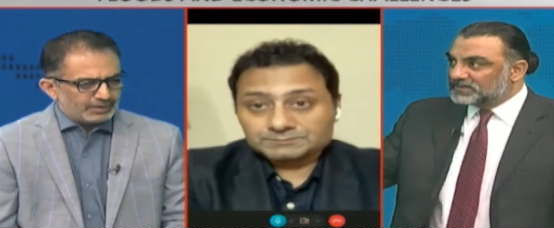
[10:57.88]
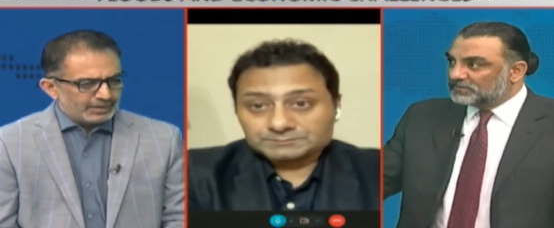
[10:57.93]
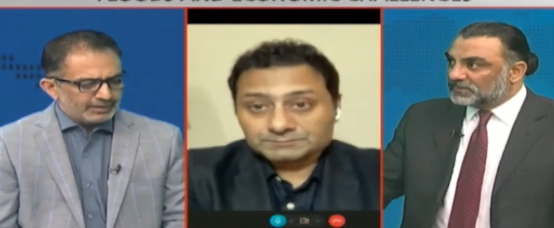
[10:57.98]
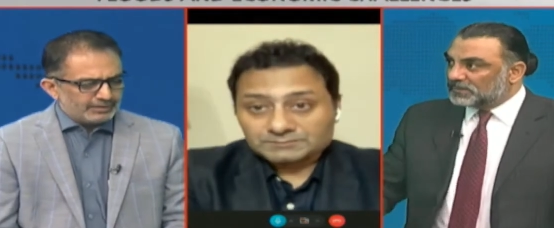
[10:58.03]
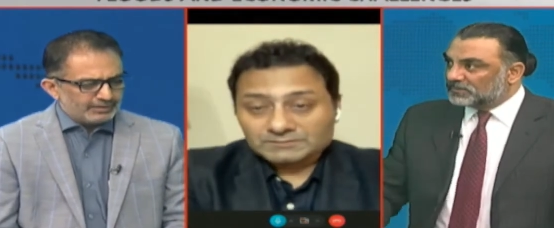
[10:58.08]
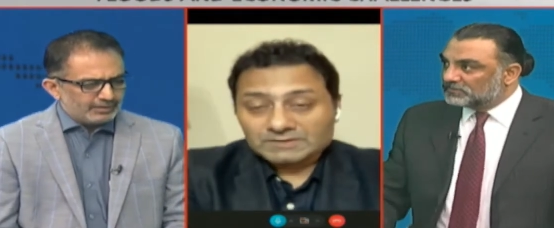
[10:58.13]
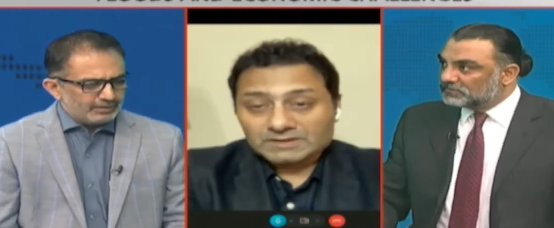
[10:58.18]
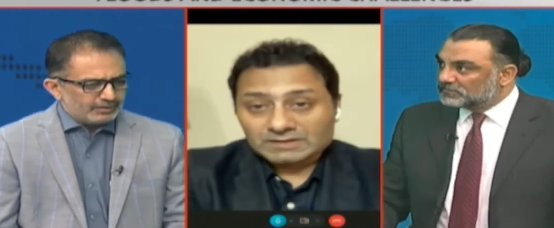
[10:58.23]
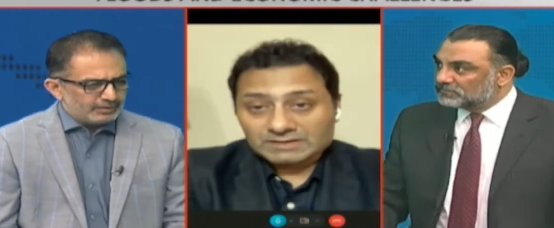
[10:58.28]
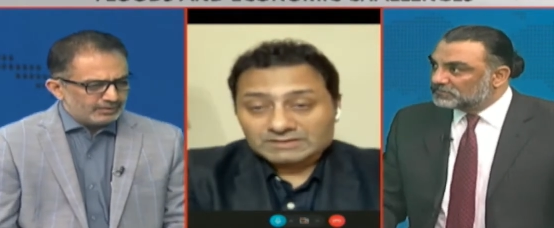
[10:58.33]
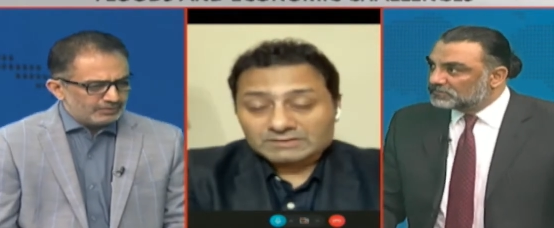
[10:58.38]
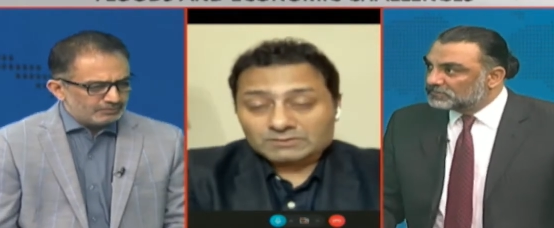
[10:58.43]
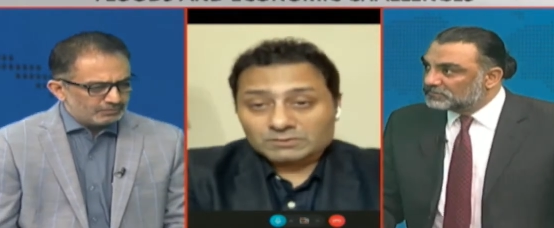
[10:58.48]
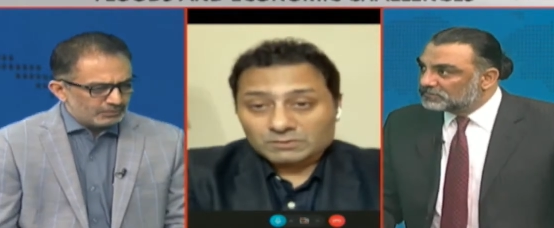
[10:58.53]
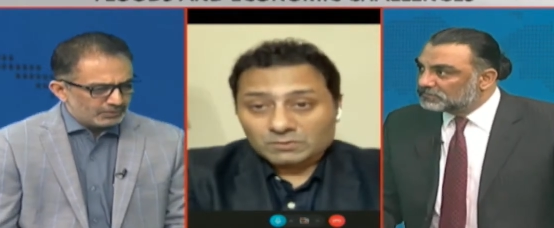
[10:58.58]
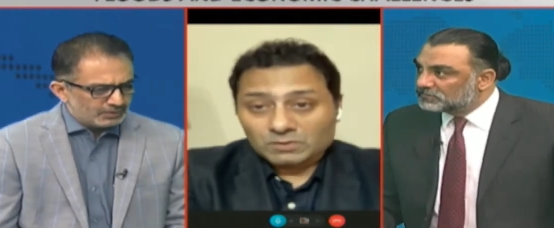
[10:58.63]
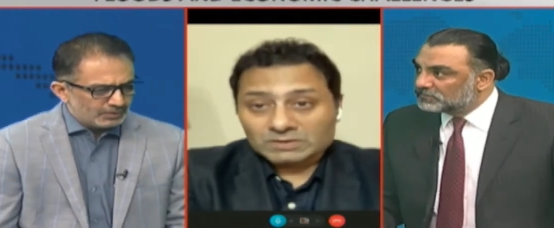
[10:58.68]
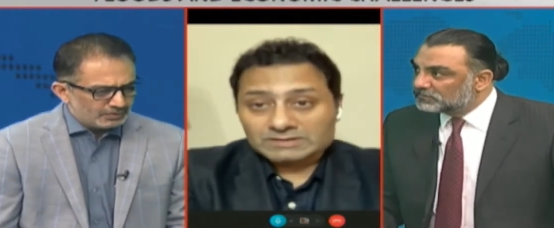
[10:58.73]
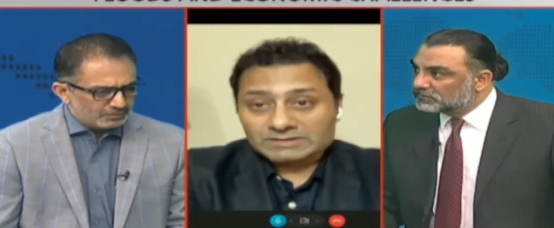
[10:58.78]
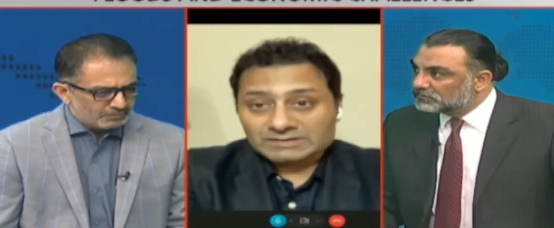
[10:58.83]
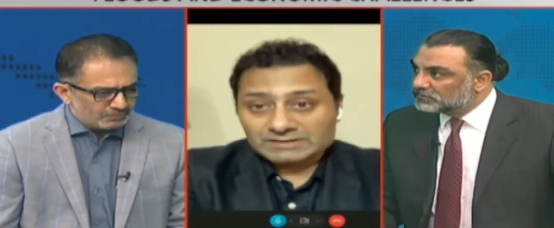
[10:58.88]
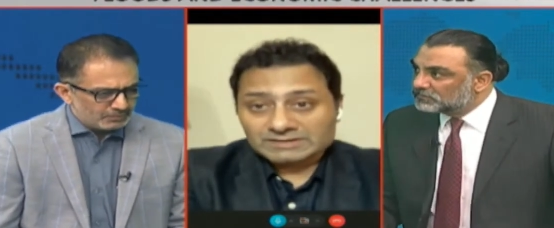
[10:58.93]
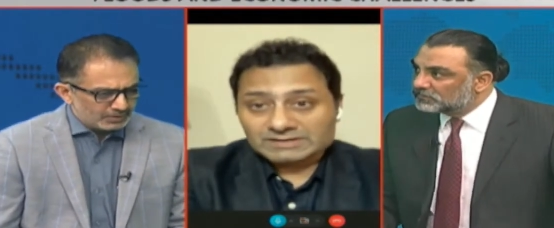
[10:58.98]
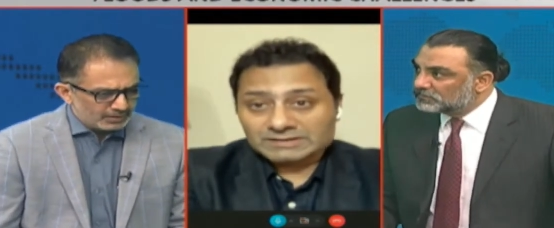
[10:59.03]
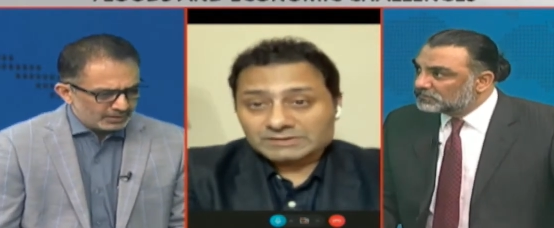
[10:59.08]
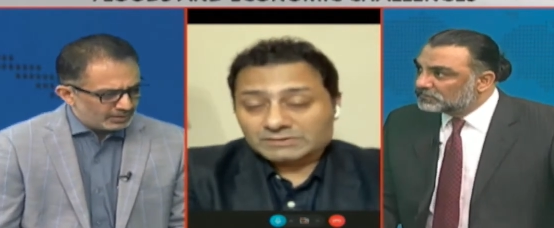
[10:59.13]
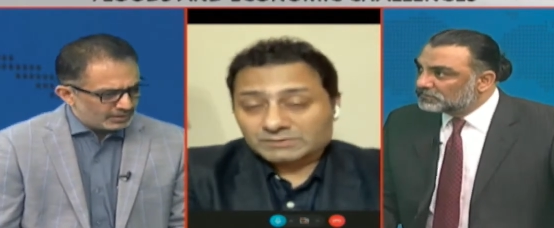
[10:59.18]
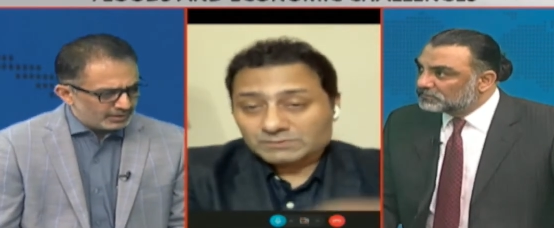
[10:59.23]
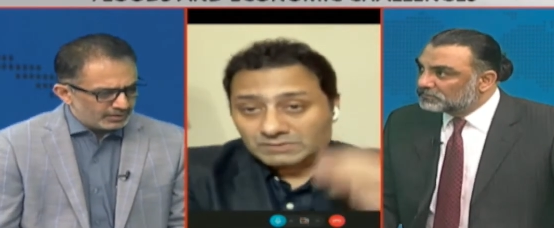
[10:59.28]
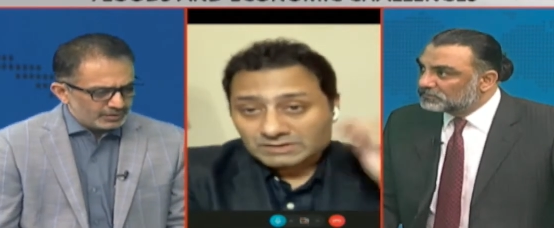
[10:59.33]
Speaker 1: I think that,
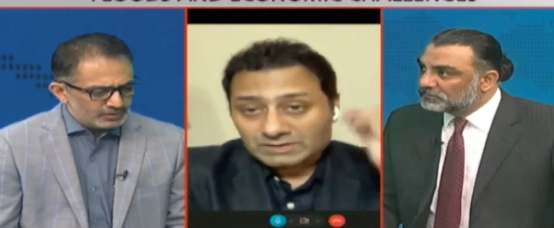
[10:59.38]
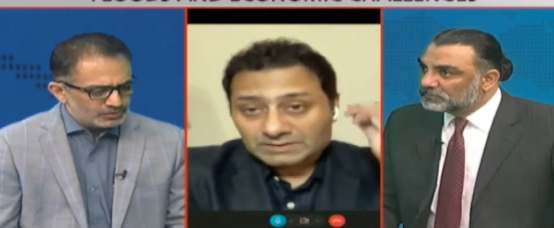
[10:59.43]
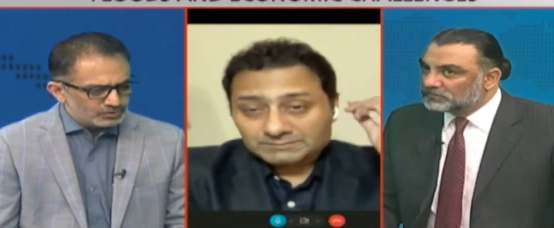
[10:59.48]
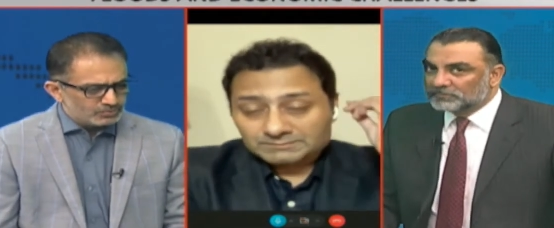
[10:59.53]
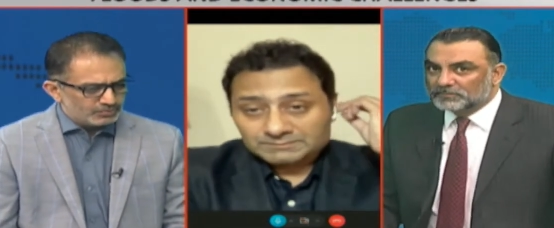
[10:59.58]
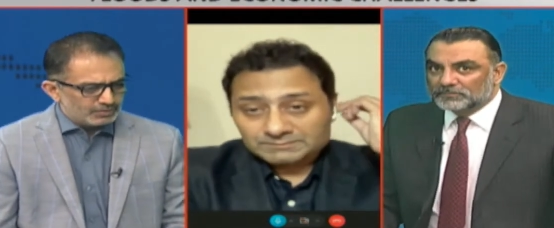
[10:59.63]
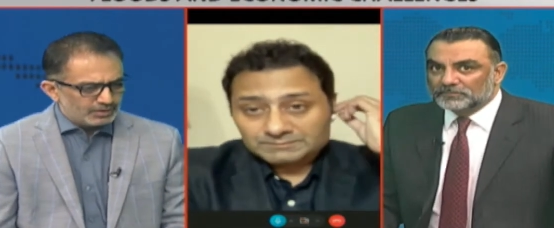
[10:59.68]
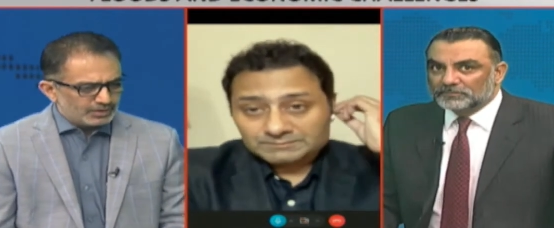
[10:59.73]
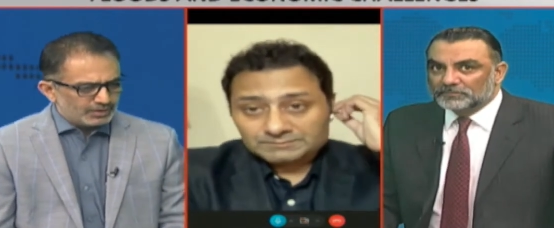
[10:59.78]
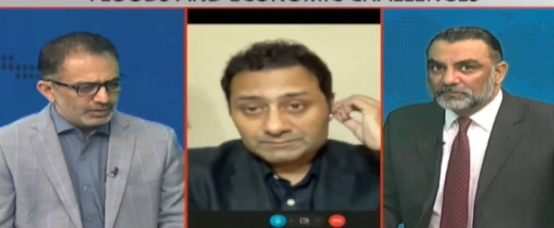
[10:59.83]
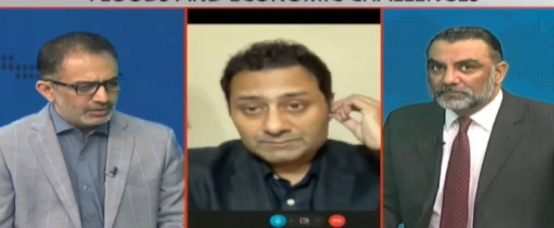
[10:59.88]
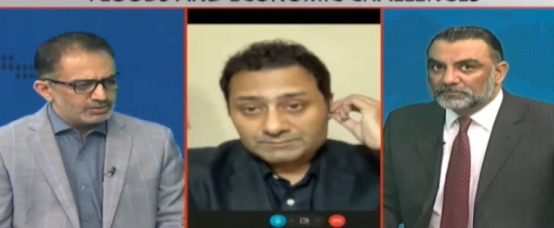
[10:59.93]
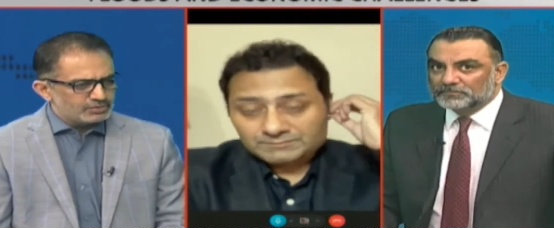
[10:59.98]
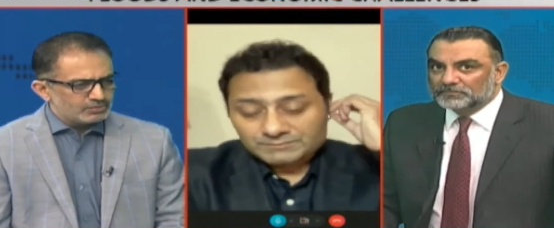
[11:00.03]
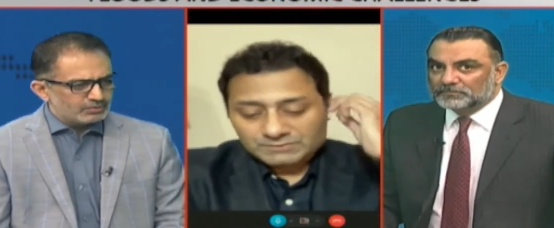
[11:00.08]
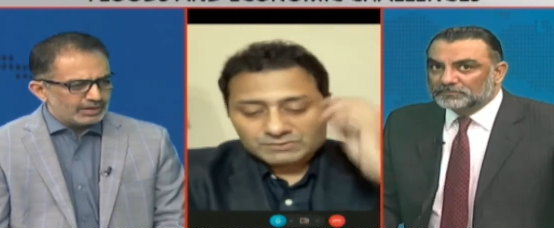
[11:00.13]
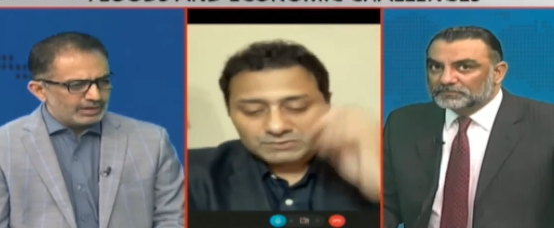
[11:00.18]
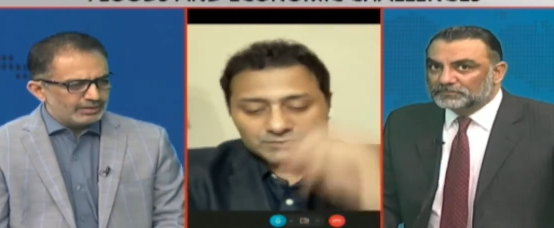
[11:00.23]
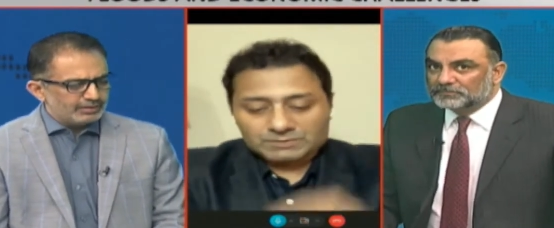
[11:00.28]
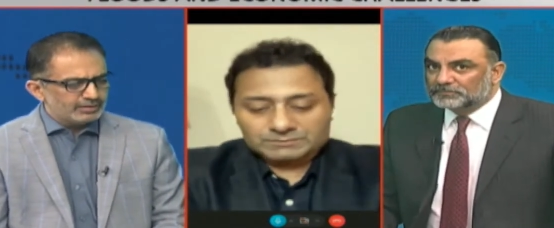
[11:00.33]
uh, it is it is right